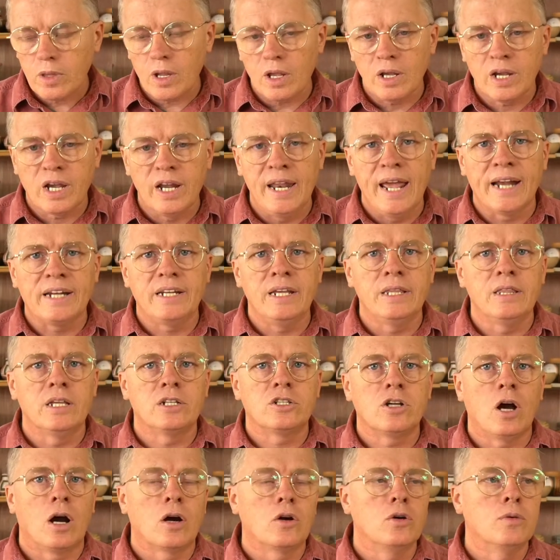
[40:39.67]
connecting the
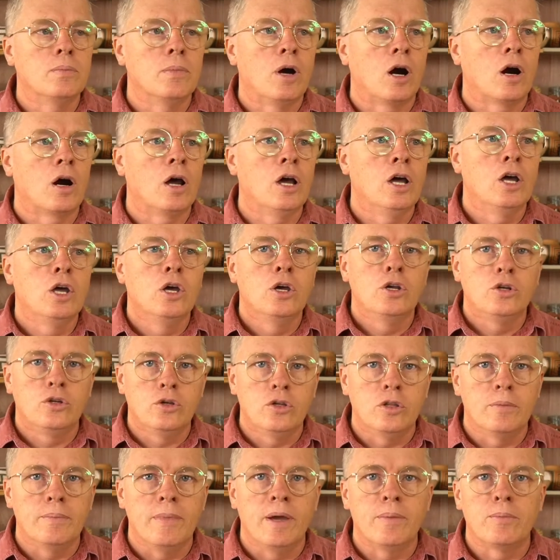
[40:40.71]
Tarahumara to
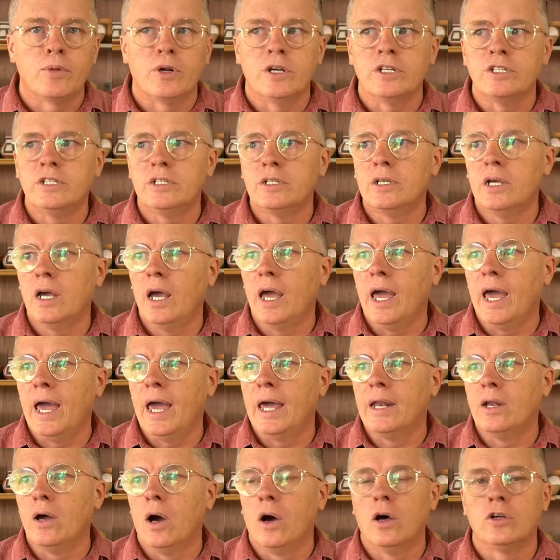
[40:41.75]
the Mimbres
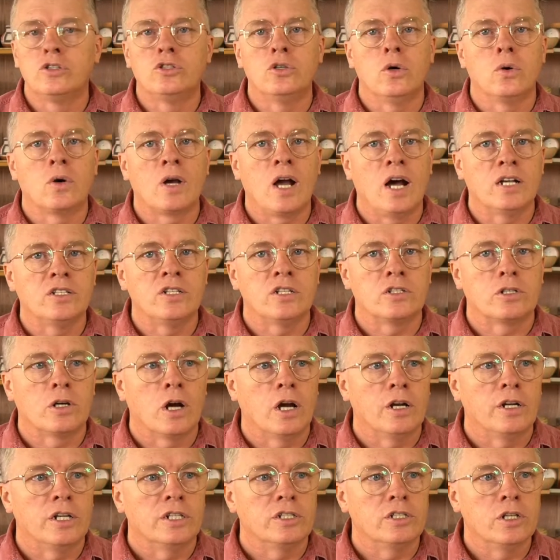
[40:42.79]
and also Casas
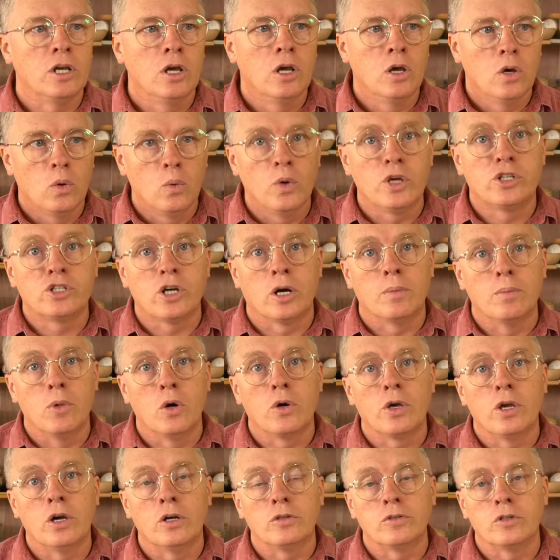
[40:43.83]
Grandes, which are
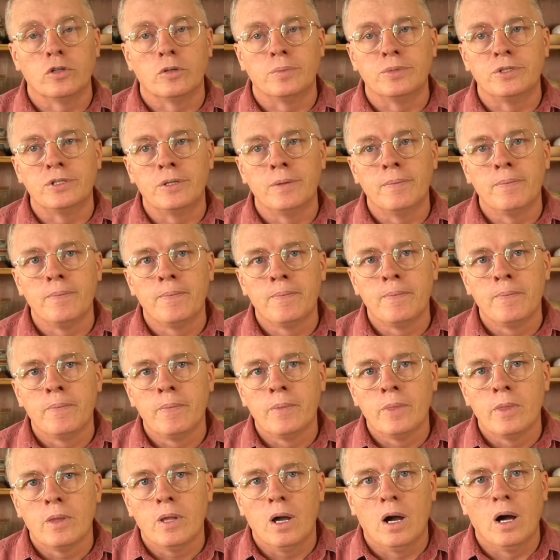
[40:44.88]
Mogollon groups.
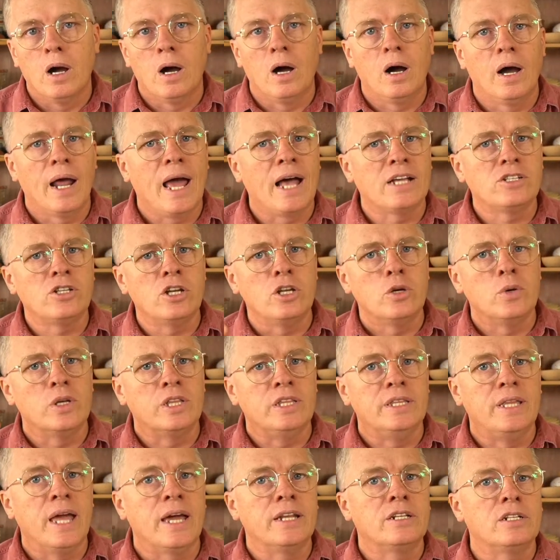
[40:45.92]
it has to do with
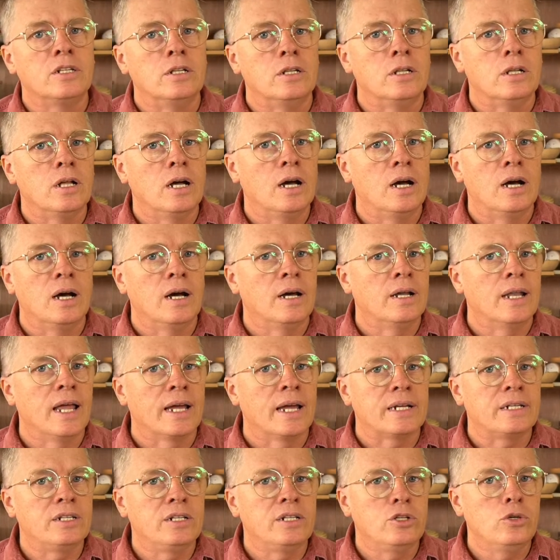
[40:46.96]
dental, like
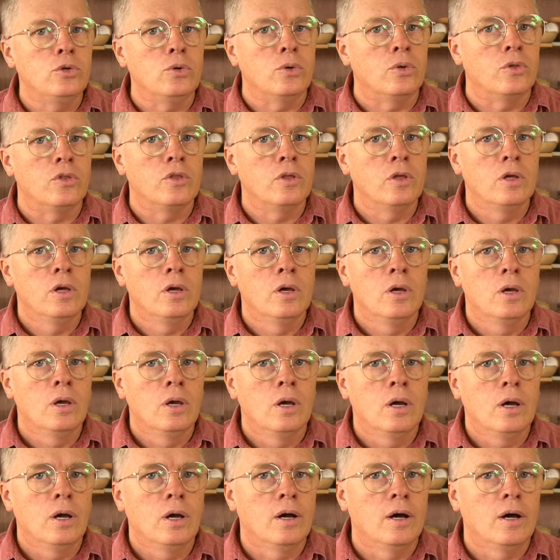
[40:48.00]
tooth.
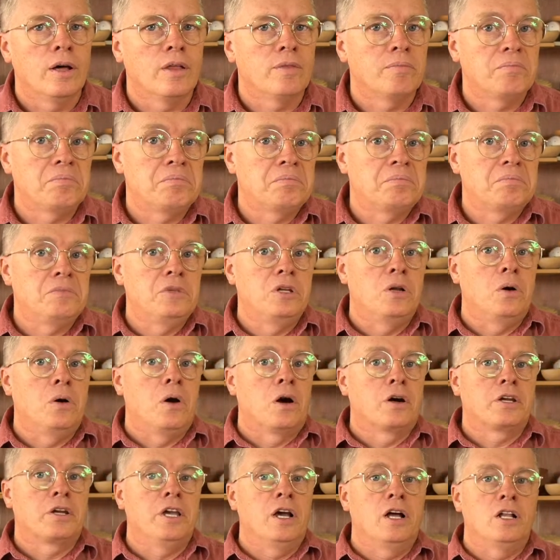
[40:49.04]
you know,
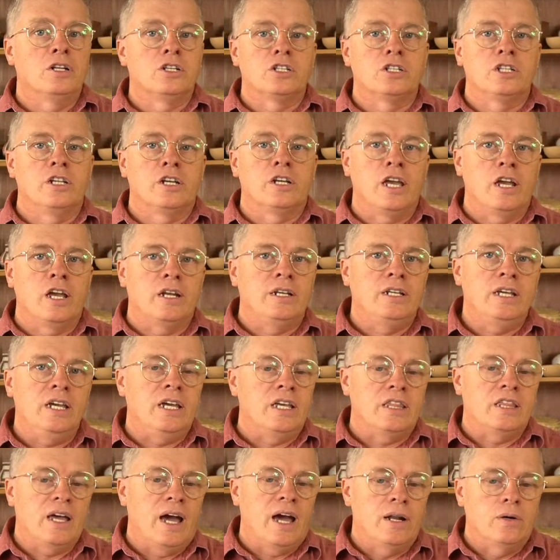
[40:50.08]
archaeologists looking at
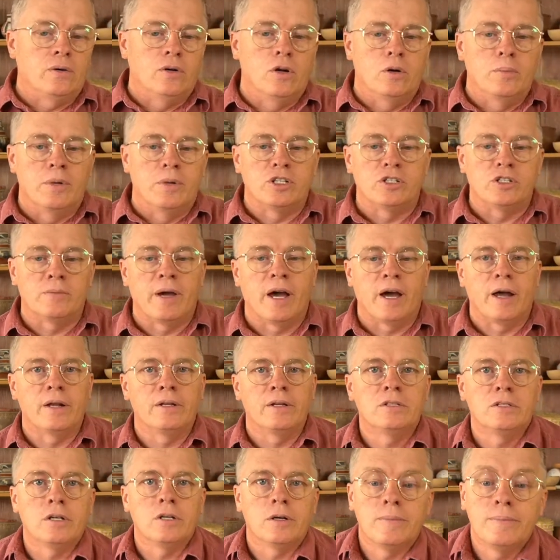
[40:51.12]
teeth. I don't know much about it,
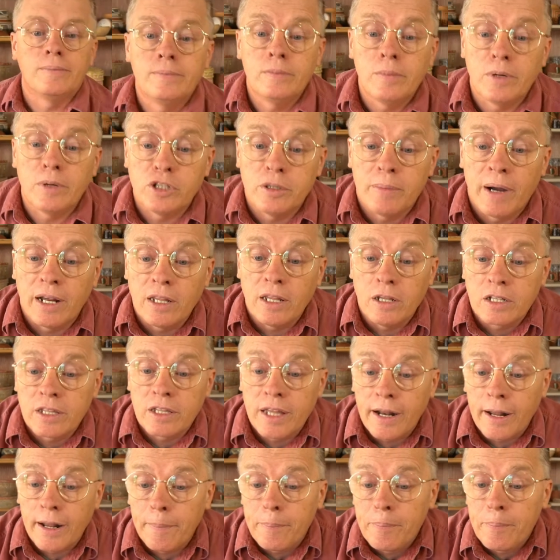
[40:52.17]
so but you might look
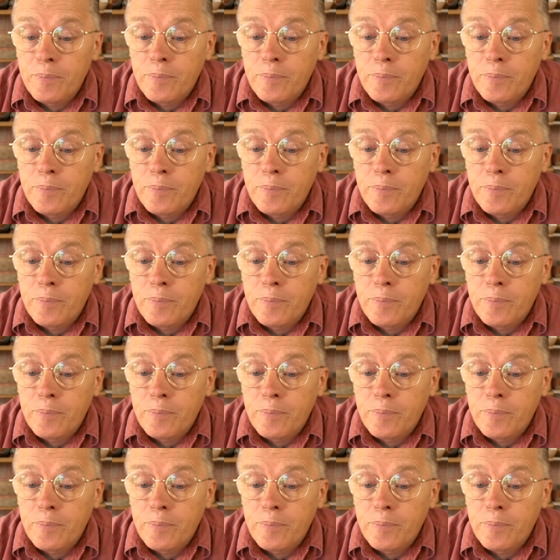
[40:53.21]
that up.